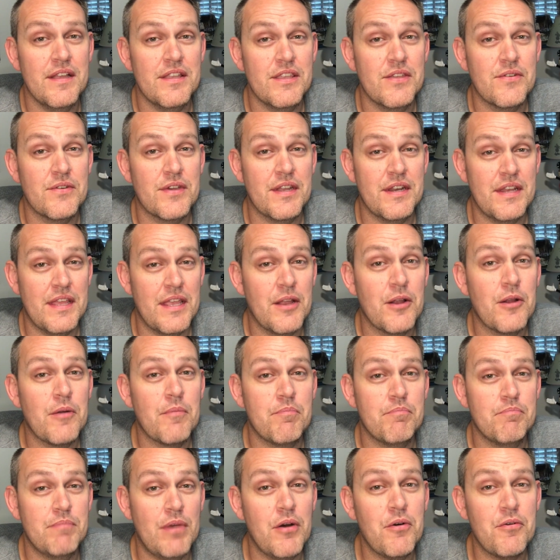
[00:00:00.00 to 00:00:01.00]
You can hear
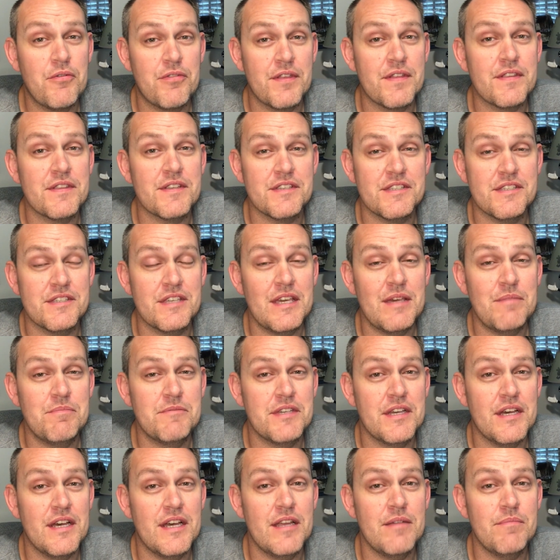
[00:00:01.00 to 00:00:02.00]
both at the same
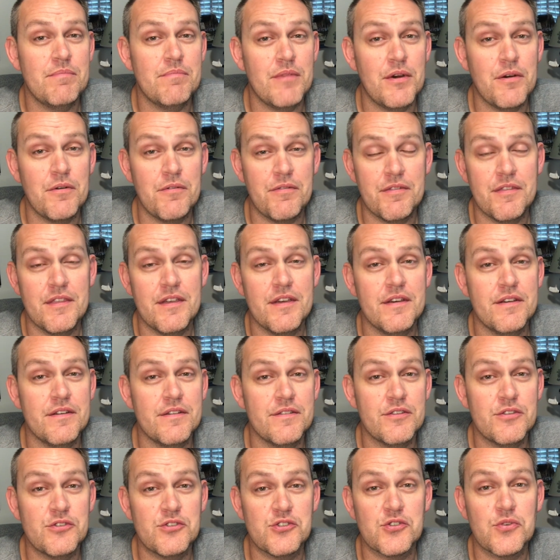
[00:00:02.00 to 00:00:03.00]
time, both the,
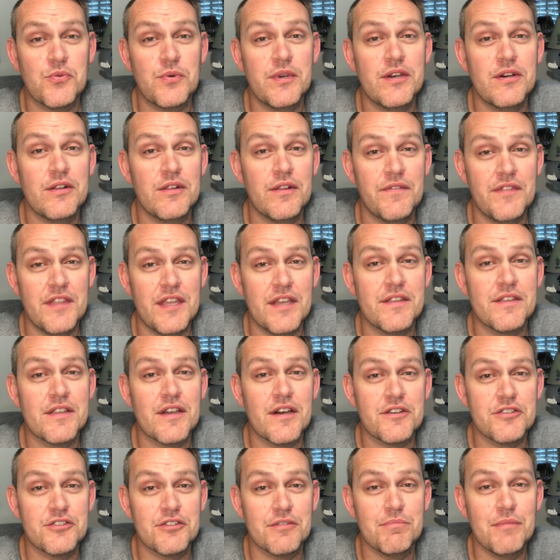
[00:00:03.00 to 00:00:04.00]
the squeal of the
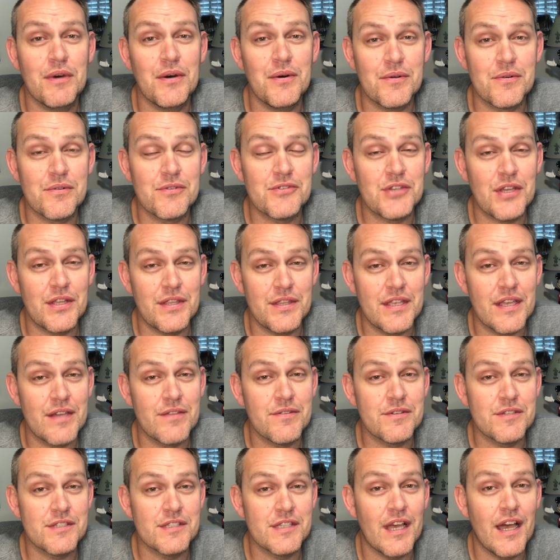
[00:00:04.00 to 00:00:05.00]
induction motors on the
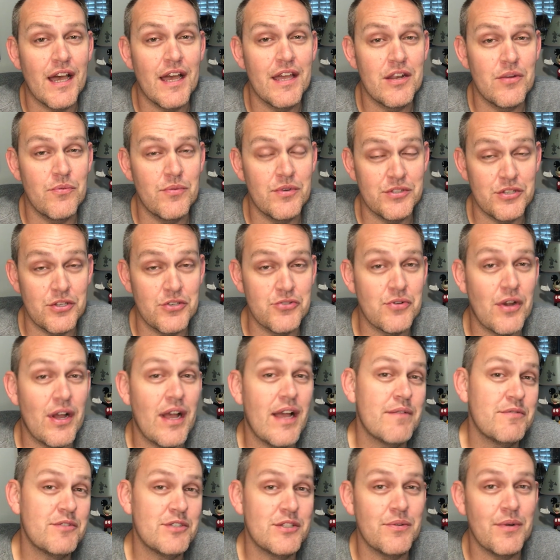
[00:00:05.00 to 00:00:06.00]
other side and what the
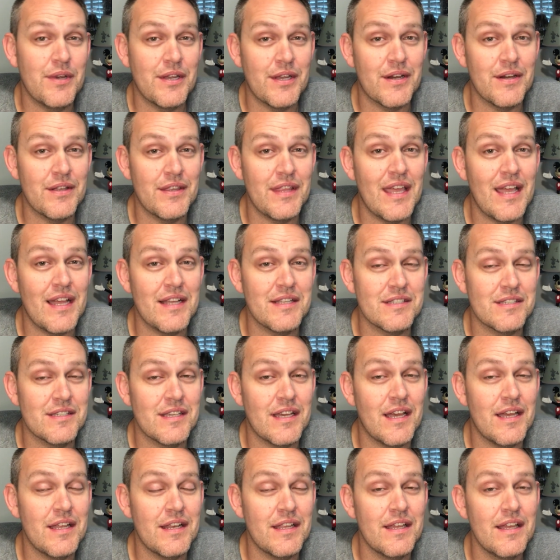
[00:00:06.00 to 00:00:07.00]
drive's doing on that
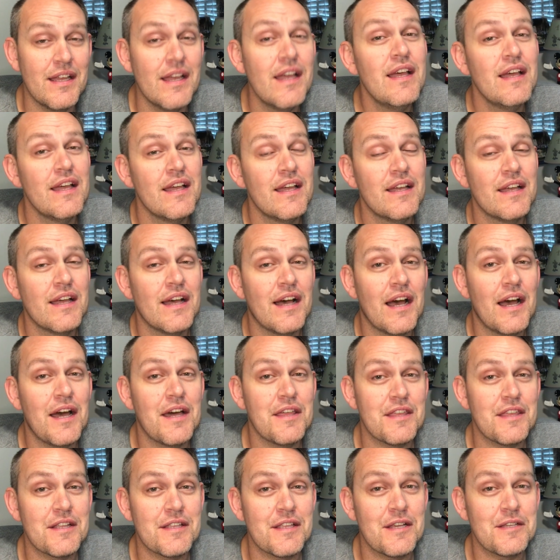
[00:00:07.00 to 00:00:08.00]
side. I
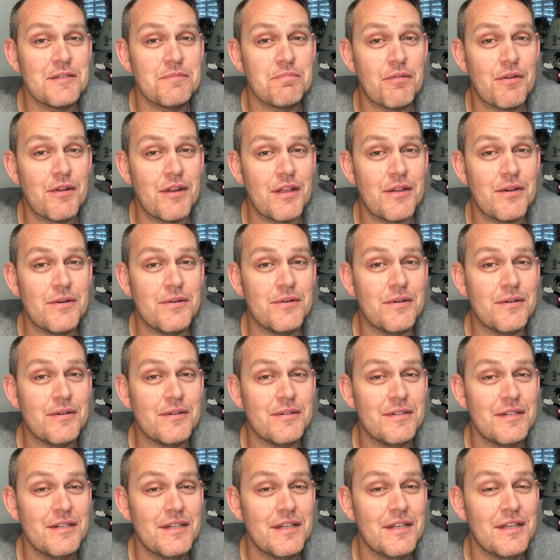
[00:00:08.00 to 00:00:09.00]
that's pretty
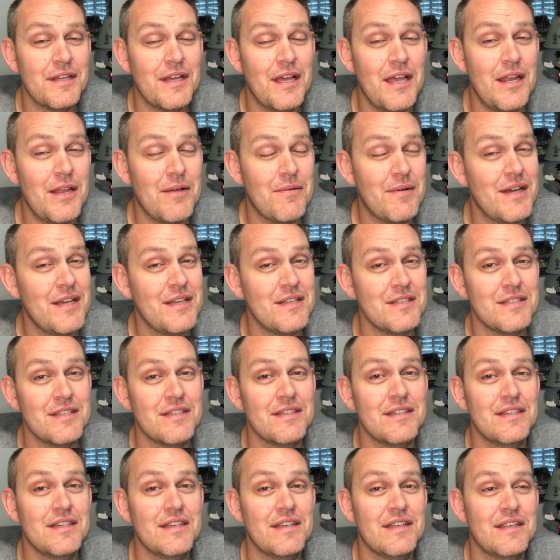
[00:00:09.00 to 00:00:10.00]
cool.
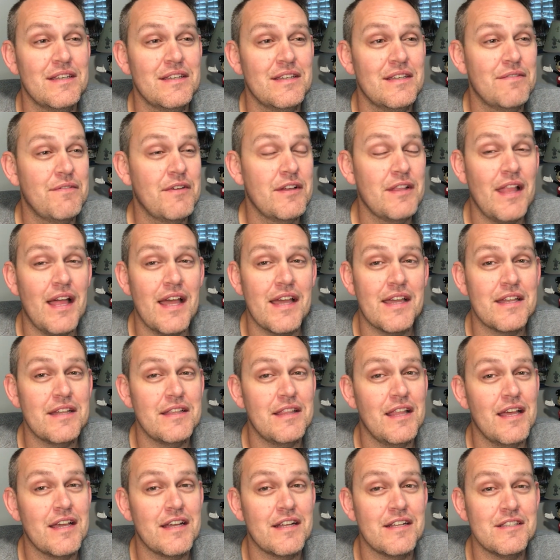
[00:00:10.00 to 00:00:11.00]
Anyways, if you like it,
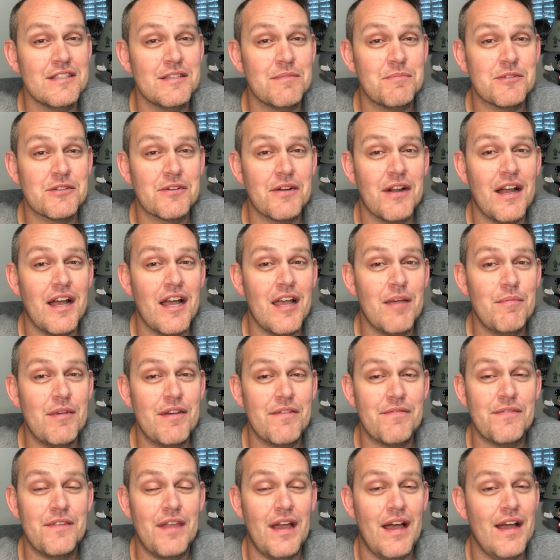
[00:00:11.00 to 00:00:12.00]
like and subscribe.
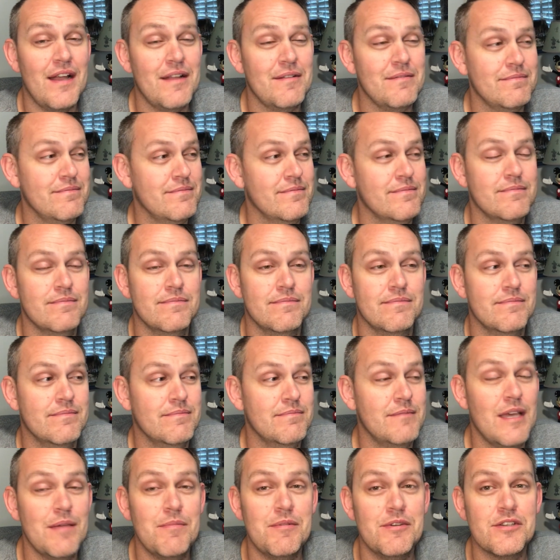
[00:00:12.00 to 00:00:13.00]
If not,
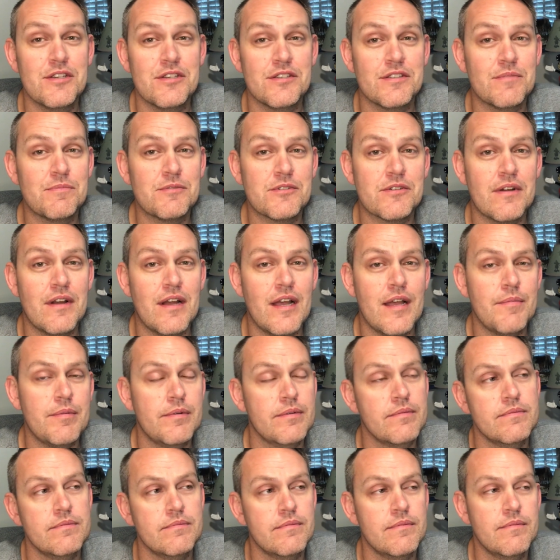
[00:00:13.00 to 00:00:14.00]
maybe just subscribe.
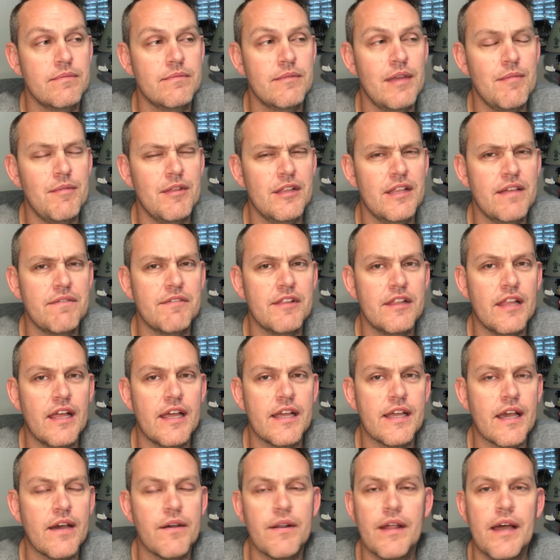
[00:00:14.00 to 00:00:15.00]
Maybe leave the
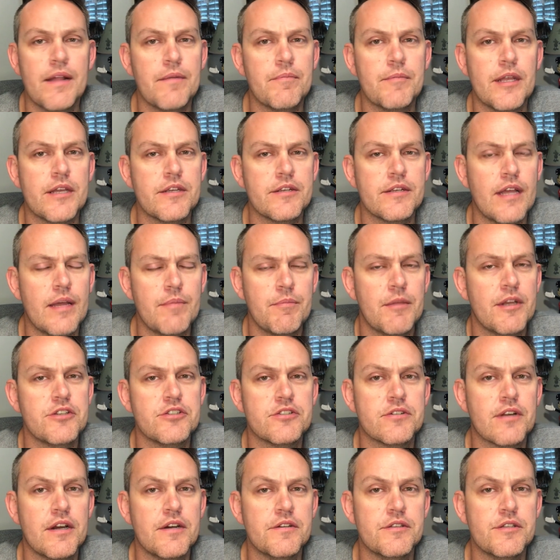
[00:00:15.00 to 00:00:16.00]
like out. I'm not, I'm not
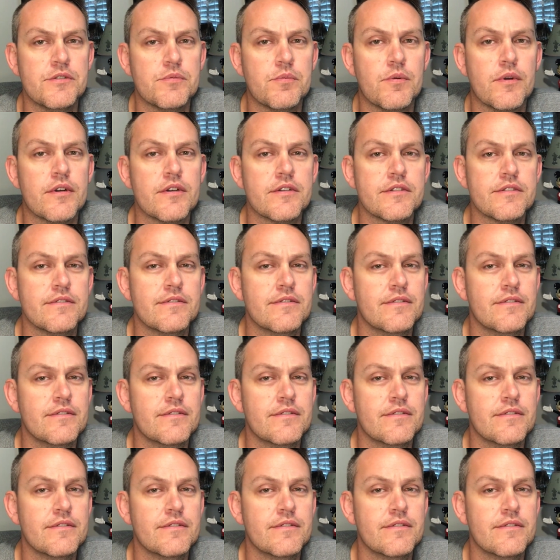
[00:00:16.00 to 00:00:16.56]
sure how this works.